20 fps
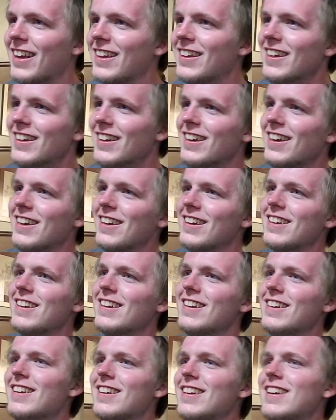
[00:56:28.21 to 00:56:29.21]

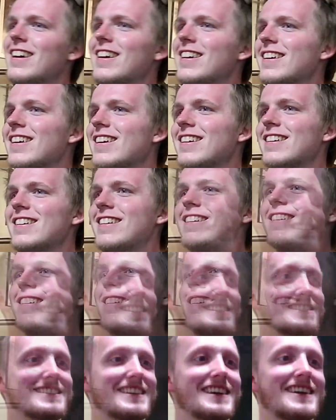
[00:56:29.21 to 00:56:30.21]
Exactly, man.
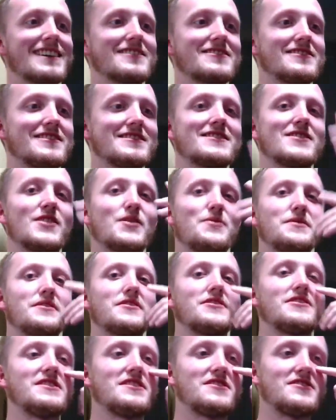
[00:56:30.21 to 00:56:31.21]
Exactly. That shit would be
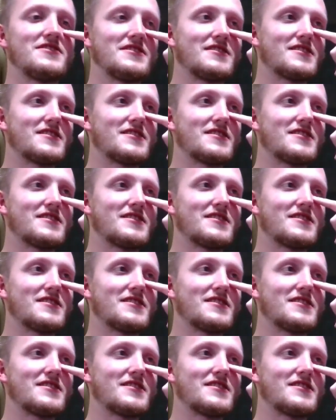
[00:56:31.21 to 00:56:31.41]
hilarious.